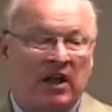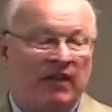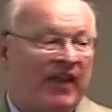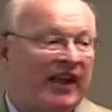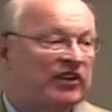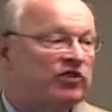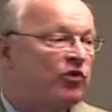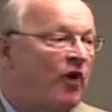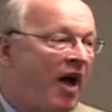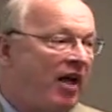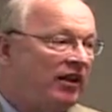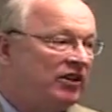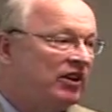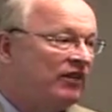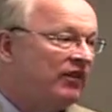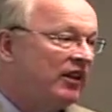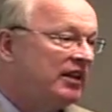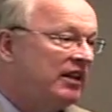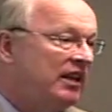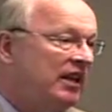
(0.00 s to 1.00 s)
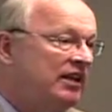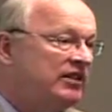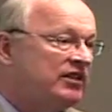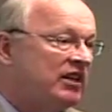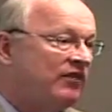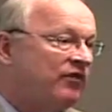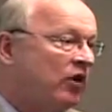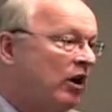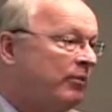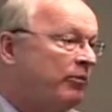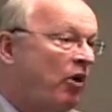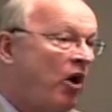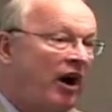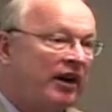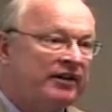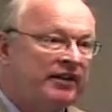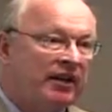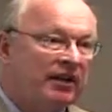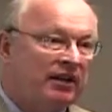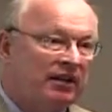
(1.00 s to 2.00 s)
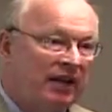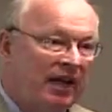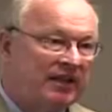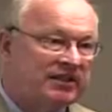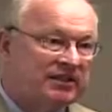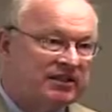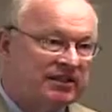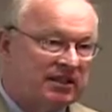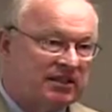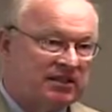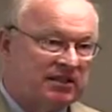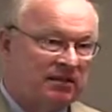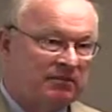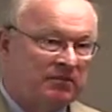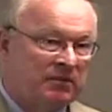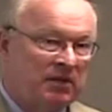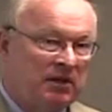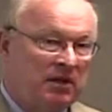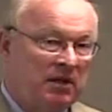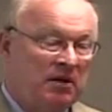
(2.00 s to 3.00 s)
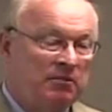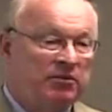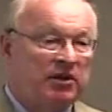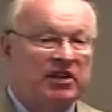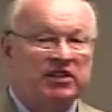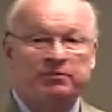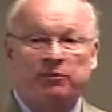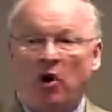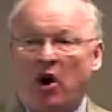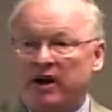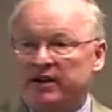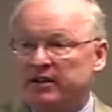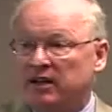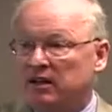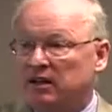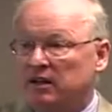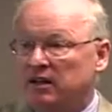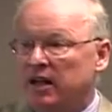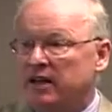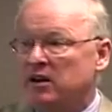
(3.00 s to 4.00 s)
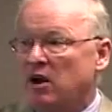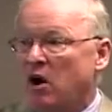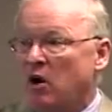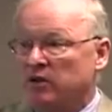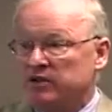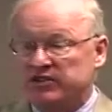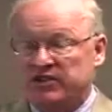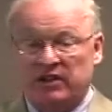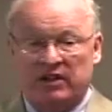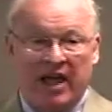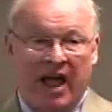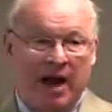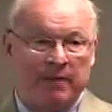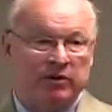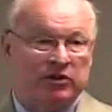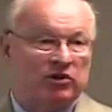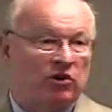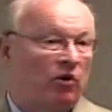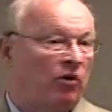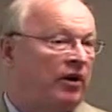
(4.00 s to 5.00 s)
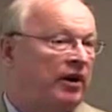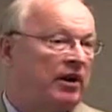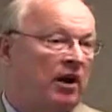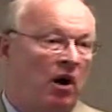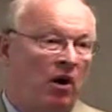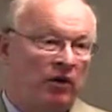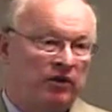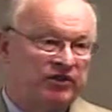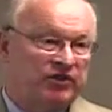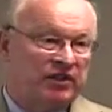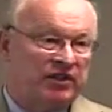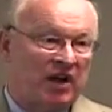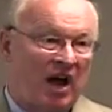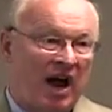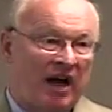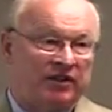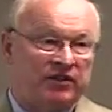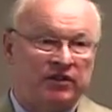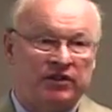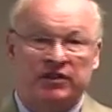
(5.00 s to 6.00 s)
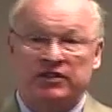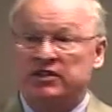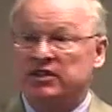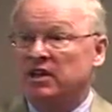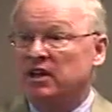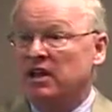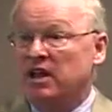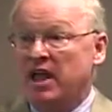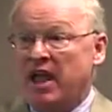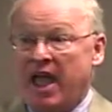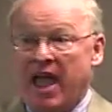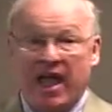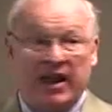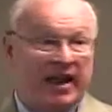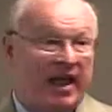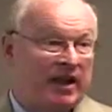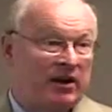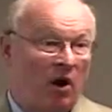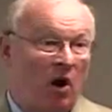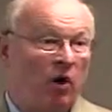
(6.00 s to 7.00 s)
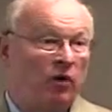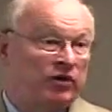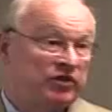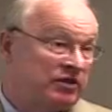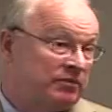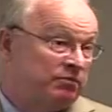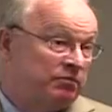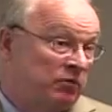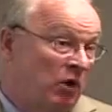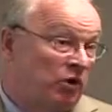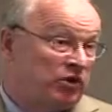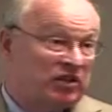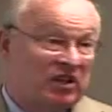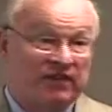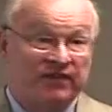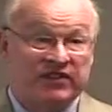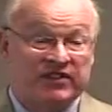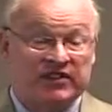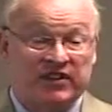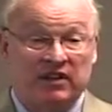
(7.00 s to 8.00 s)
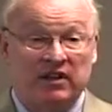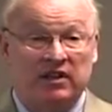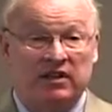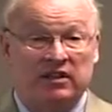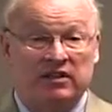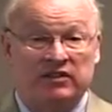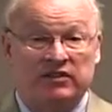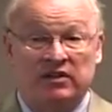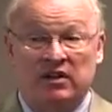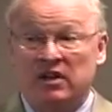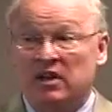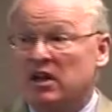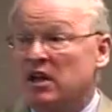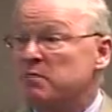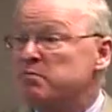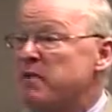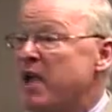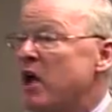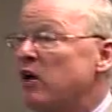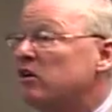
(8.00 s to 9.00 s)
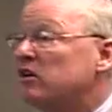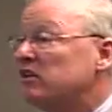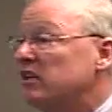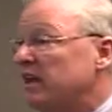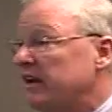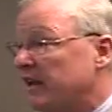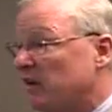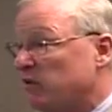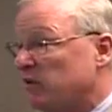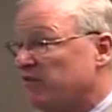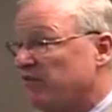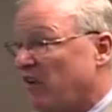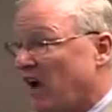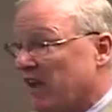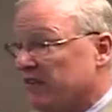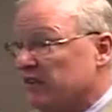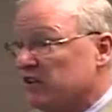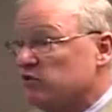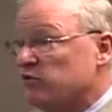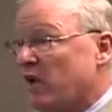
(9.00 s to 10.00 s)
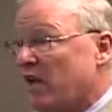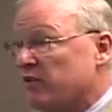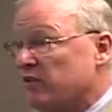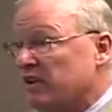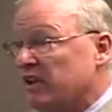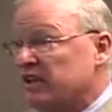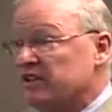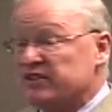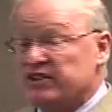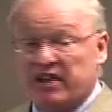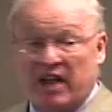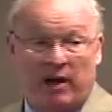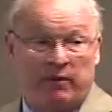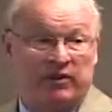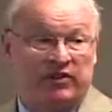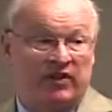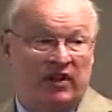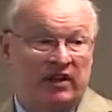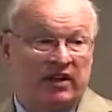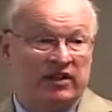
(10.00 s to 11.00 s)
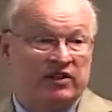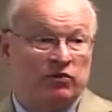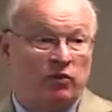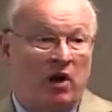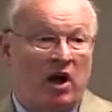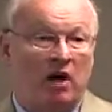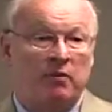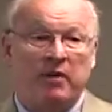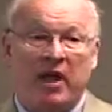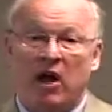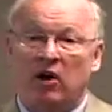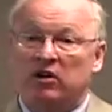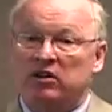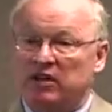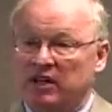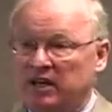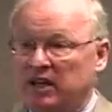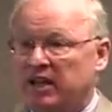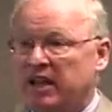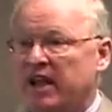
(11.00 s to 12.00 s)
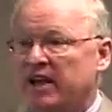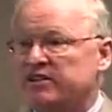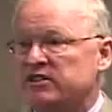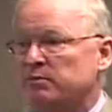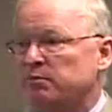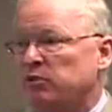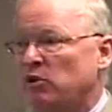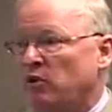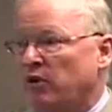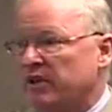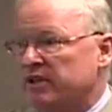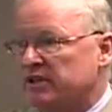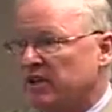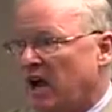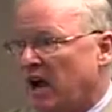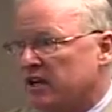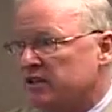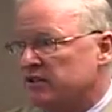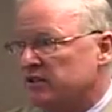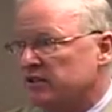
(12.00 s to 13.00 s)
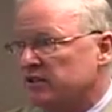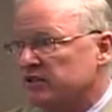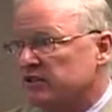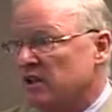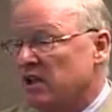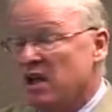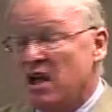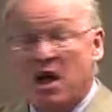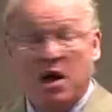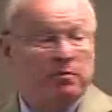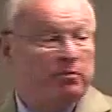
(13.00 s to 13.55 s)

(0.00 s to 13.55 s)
Now that's relatively easy for a Park Nicollet system, because Park Nicollet owns the laboratory, owns the doctors, and owns most of the facilities. Mayo Clinic would find this rather easy, I would think, as well. Mayo Clinic has employed doctors.